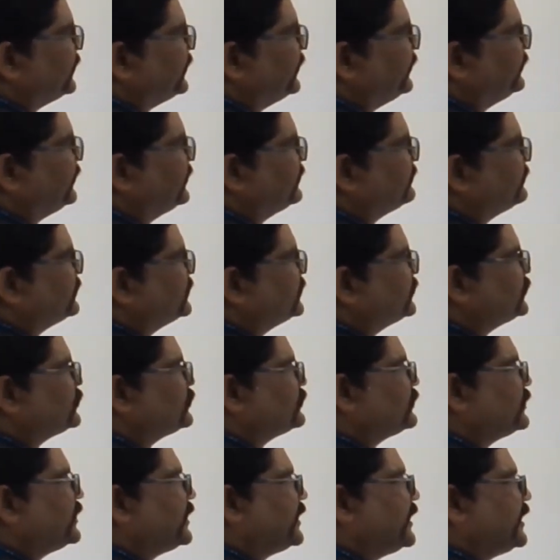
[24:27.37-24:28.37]
is equals
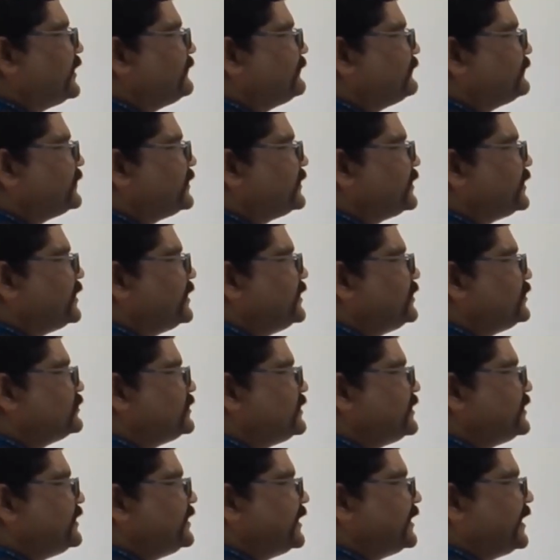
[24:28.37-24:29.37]
to f into
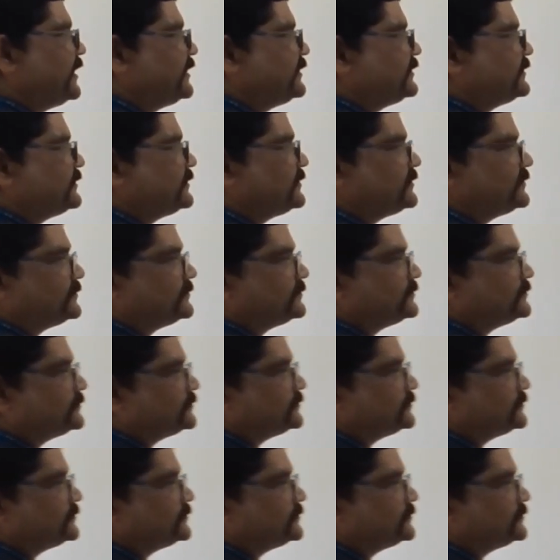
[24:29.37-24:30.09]
dx.